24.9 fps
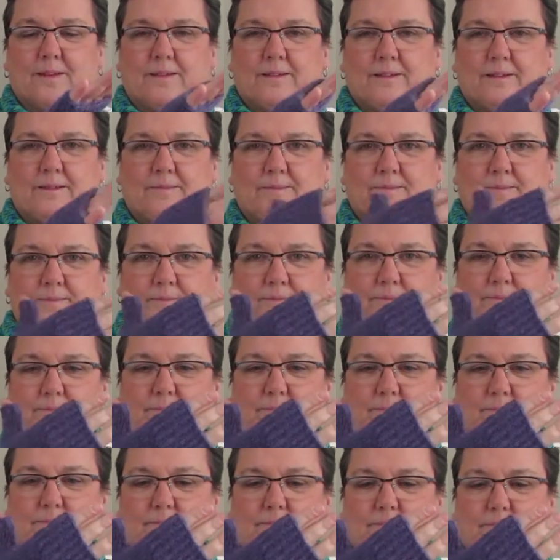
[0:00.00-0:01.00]

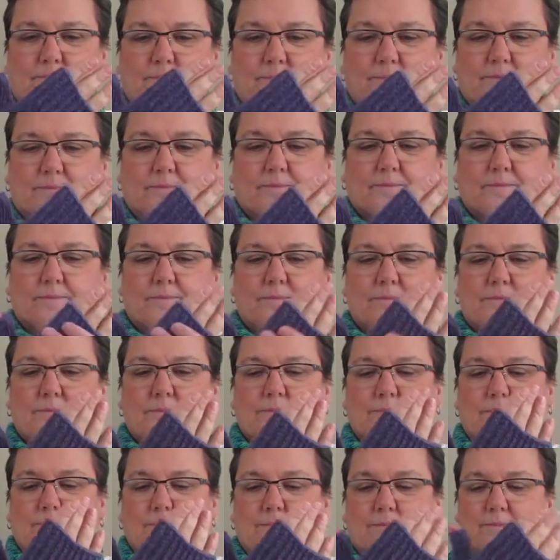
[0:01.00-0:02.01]

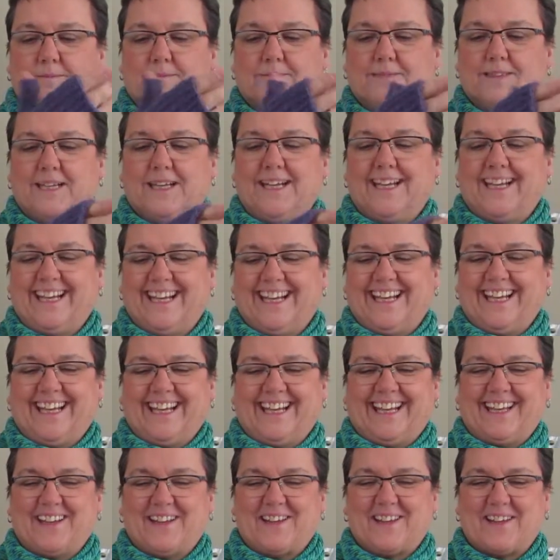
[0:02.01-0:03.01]

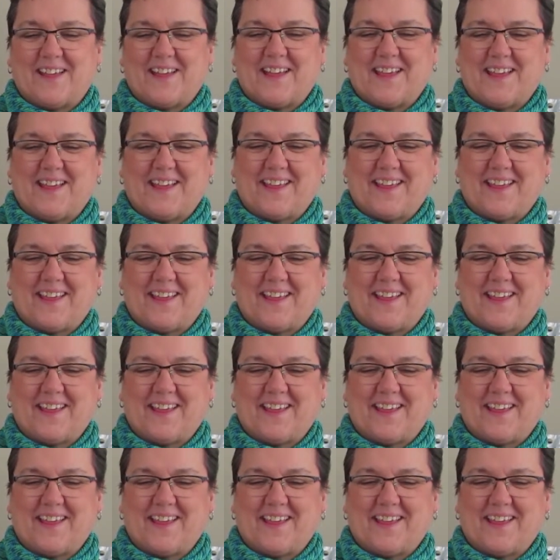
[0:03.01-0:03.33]
[no speech]